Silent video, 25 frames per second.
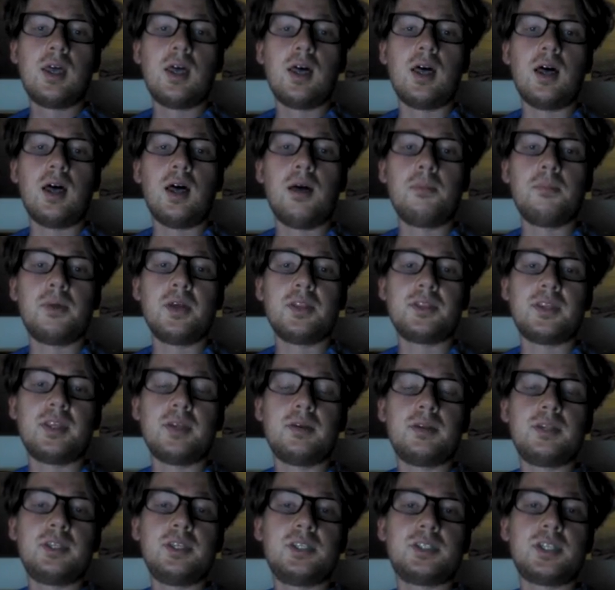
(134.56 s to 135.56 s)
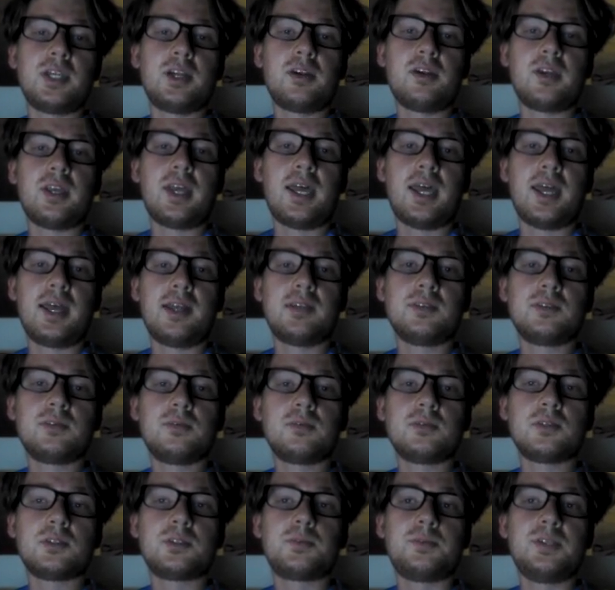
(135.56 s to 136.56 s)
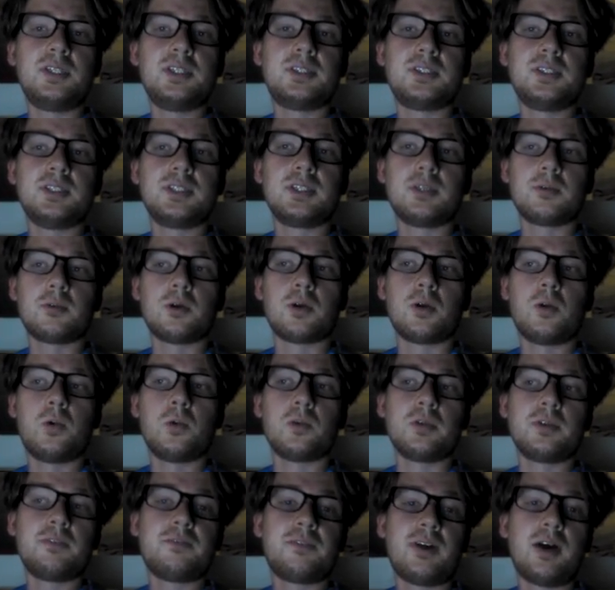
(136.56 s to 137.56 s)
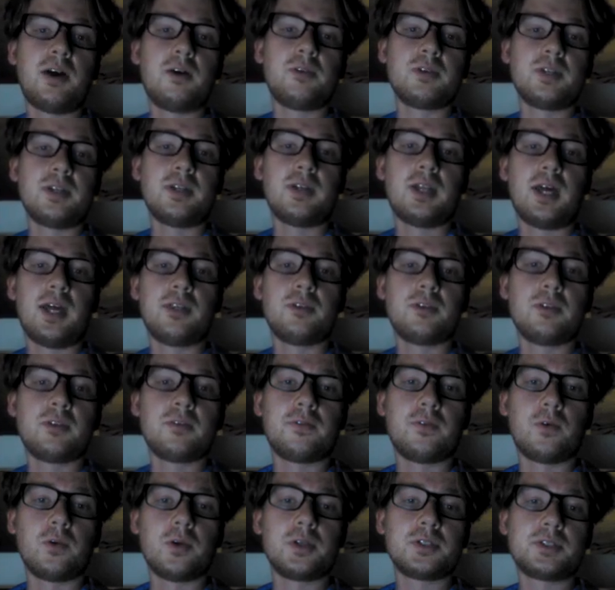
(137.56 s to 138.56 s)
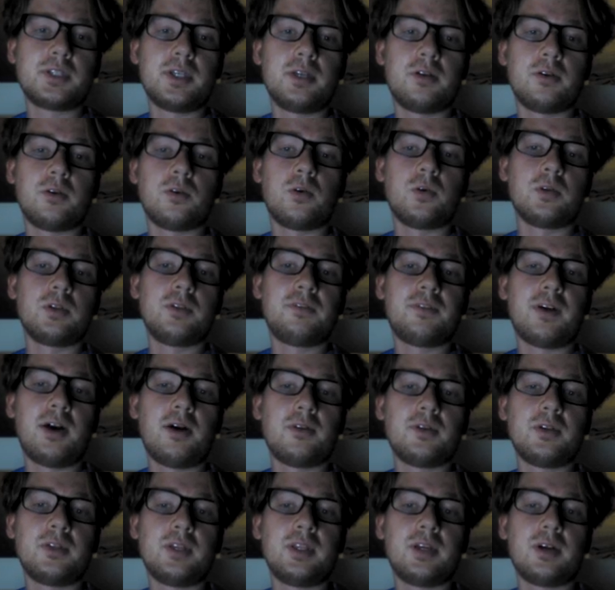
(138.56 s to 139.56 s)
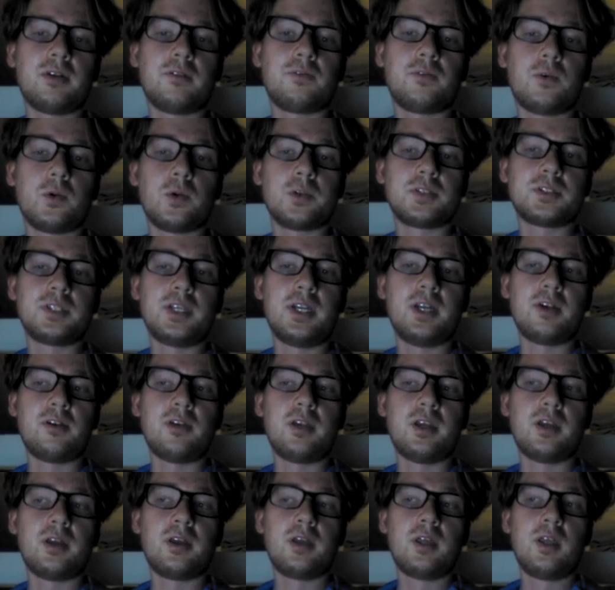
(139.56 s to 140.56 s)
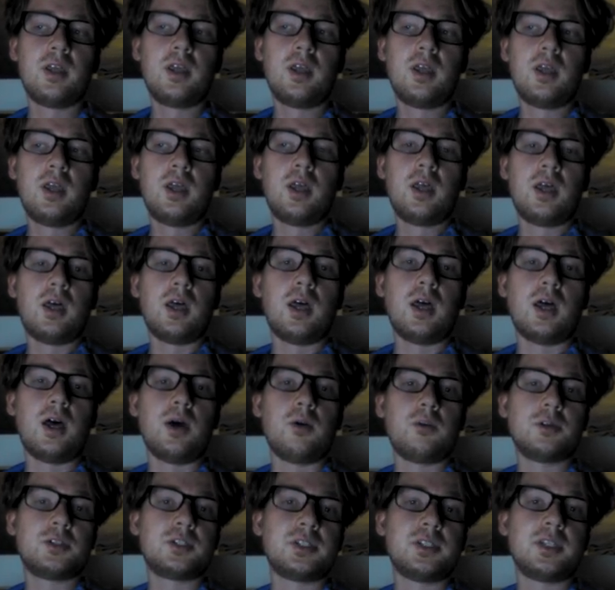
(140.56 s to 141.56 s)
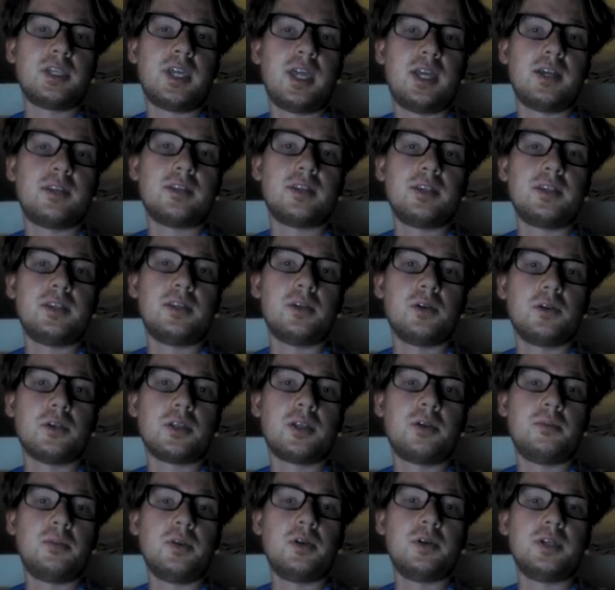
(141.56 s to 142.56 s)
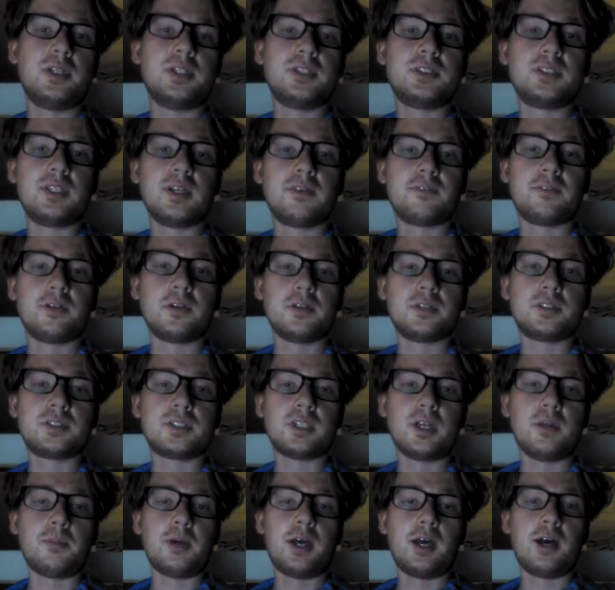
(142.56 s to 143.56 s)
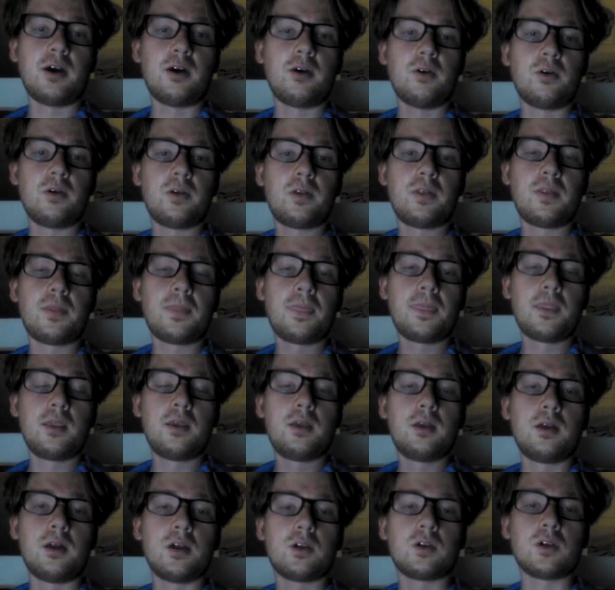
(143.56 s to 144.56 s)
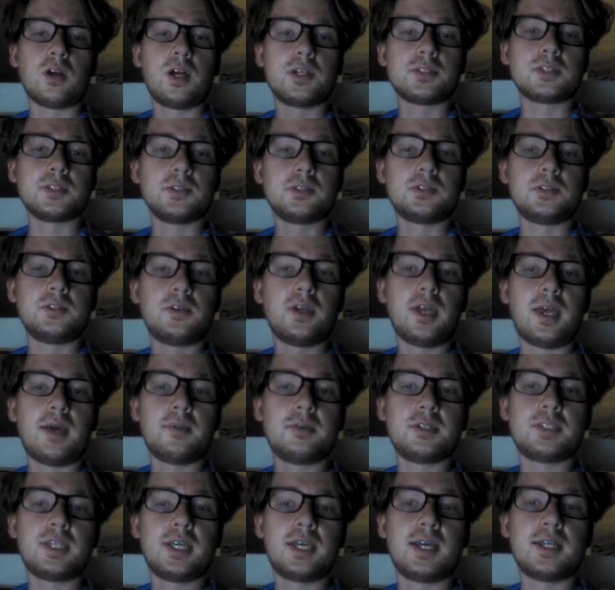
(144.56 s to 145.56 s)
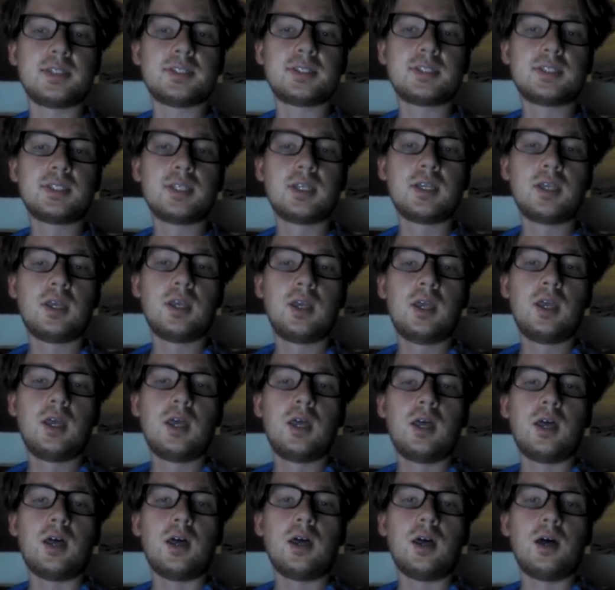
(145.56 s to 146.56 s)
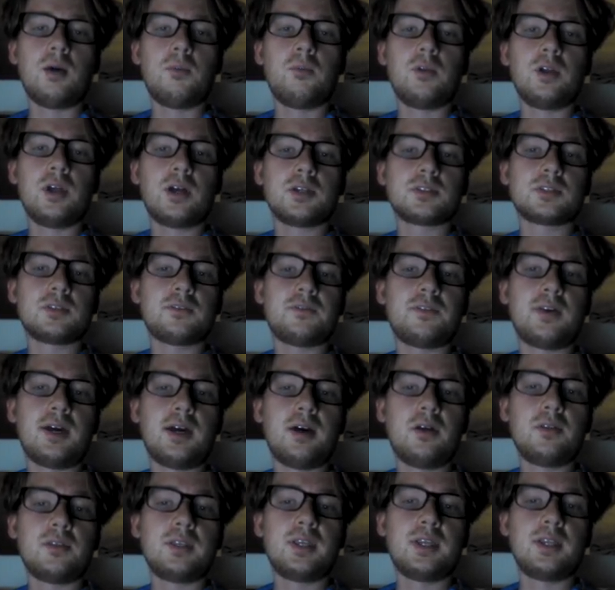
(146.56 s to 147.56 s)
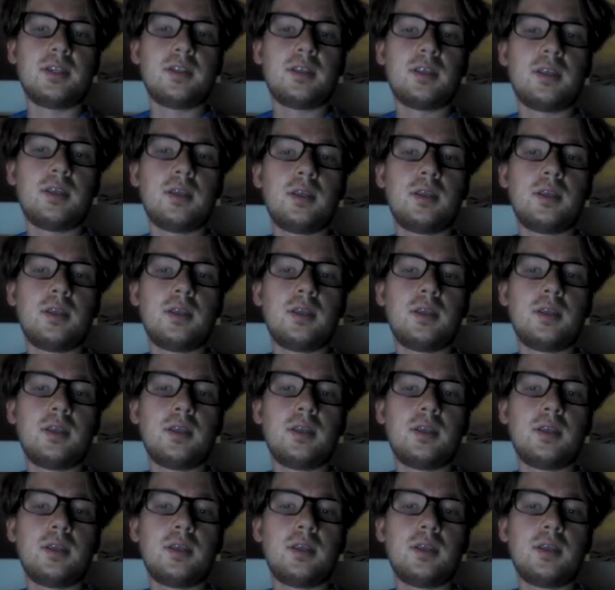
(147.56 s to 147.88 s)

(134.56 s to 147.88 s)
but that each area had species that were only found in either the forested or only found in the unforested area. Which indicated that the communities differed somehow across those two habitats. We also found that